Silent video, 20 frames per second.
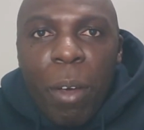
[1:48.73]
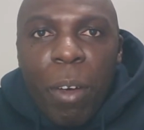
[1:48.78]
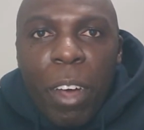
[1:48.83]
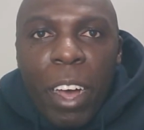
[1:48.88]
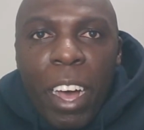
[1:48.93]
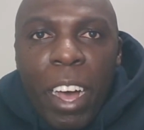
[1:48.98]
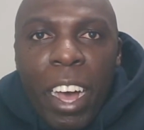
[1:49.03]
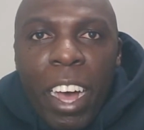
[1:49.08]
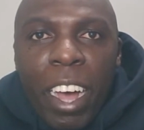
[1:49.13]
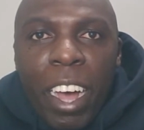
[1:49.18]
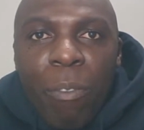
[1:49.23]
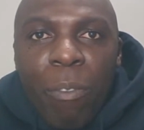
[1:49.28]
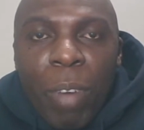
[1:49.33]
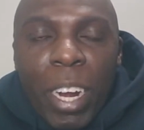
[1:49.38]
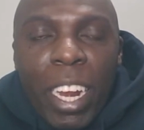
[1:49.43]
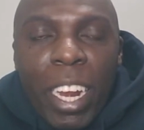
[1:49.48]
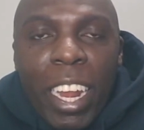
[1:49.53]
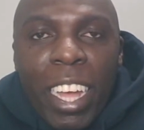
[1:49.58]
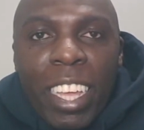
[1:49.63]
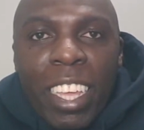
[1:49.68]

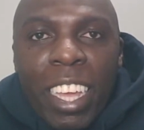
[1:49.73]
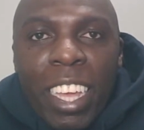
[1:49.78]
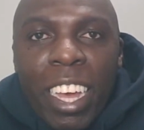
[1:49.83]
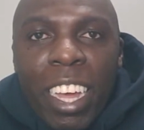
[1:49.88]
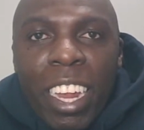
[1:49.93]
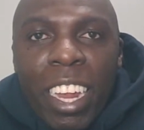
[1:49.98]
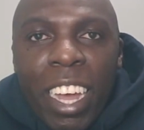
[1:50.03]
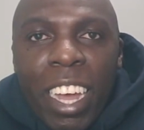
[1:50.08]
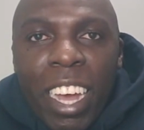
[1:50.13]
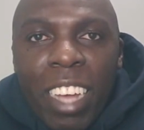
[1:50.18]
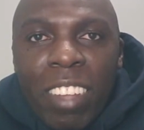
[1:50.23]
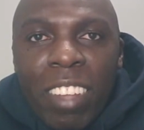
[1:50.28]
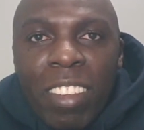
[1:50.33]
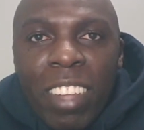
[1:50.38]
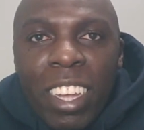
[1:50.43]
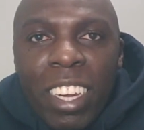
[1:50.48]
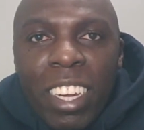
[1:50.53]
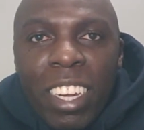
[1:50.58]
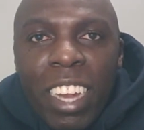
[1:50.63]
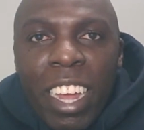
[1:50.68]
But like I
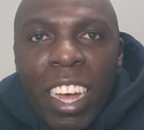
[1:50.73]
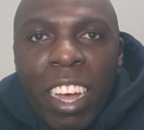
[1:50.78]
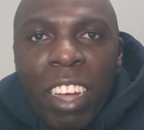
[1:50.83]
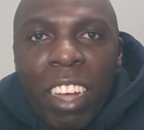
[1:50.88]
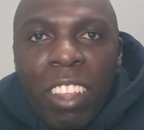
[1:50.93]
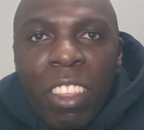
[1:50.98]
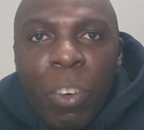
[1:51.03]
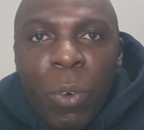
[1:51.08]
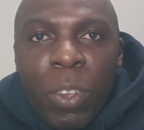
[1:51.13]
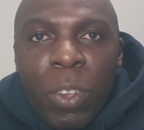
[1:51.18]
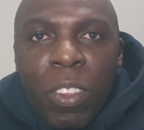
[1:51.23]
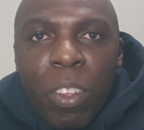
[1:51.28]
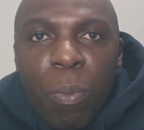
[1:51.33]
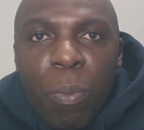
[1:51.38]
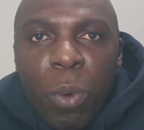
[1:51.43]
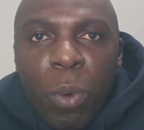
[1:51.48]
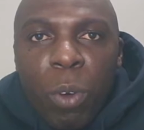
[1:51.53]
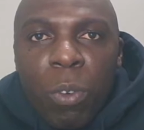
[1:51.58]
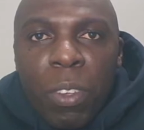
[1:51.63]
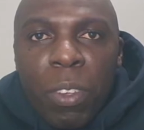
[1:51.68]
said, the Western
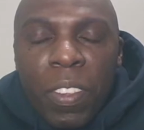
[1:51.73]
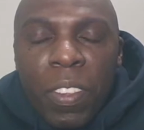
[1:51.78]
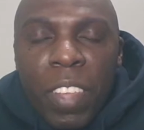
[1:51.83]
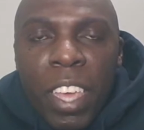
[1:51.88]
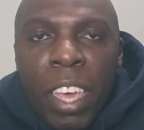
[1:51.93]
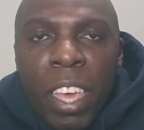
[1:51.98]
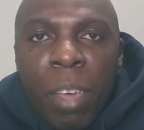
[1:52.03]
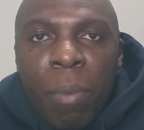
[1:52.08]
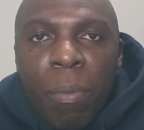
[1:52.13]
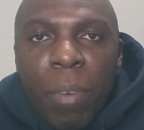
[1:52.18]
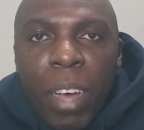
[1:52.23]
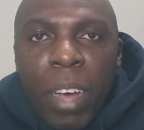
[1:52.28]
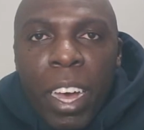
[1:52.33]
Province game,